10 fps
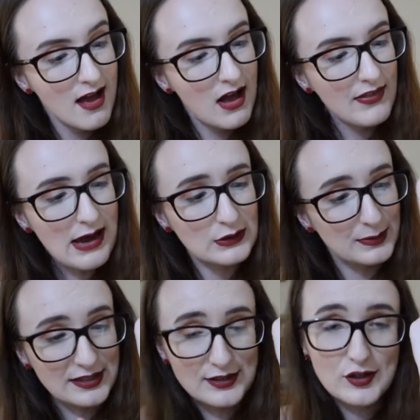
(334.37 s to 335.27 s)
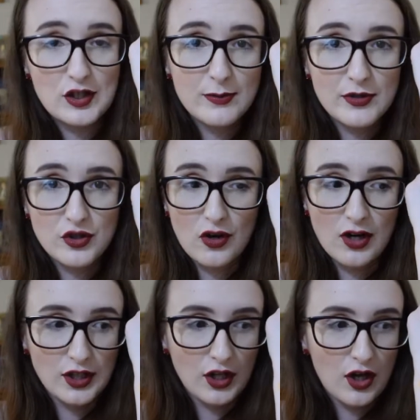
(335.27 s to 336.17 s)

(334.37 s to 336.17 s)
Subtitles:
And that will be super strong and